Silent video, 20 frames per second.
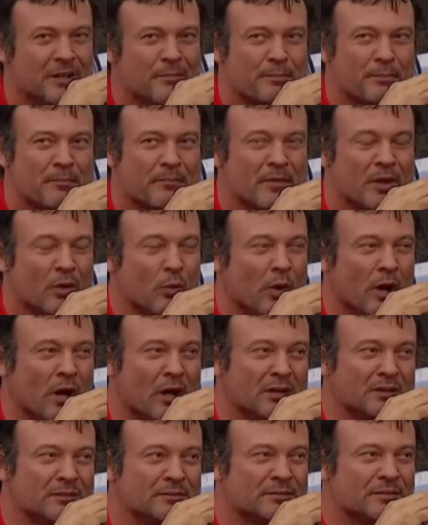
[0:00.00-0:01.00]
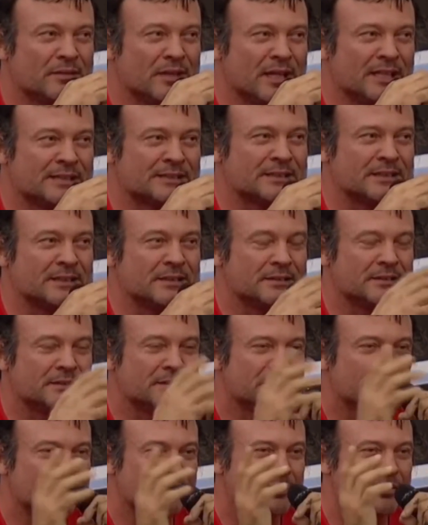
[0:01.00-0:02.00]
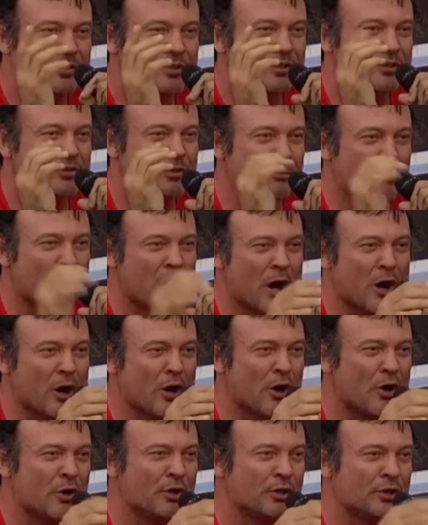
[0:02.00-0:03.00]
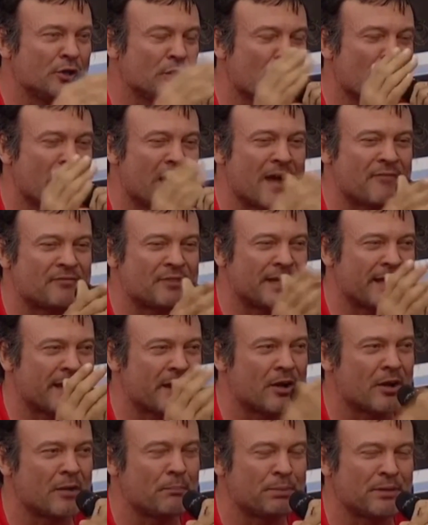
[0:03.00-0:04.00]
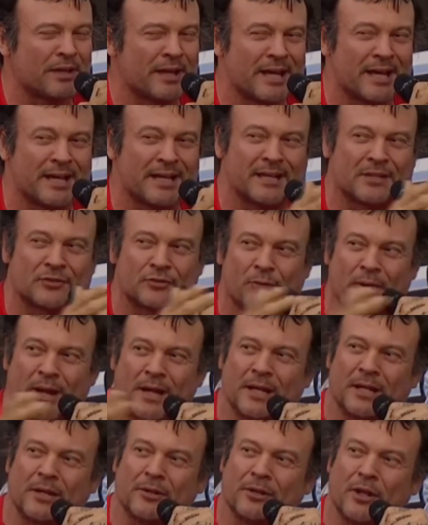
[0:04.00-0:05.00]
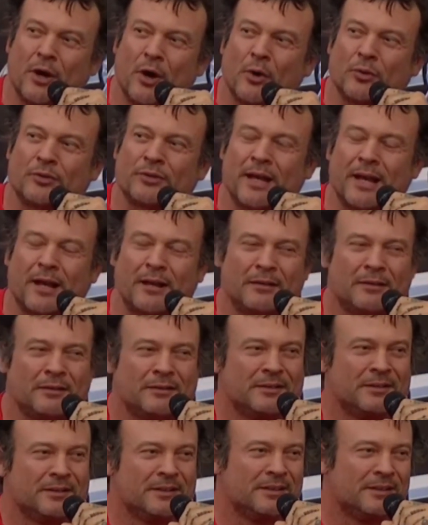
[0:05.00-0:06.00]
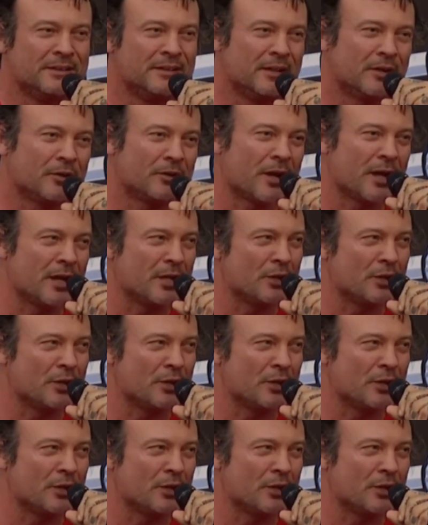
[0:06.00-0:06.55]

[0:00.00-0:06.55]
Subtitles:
champion. What I need you dead set legends to do in the comments is give me your logic choice.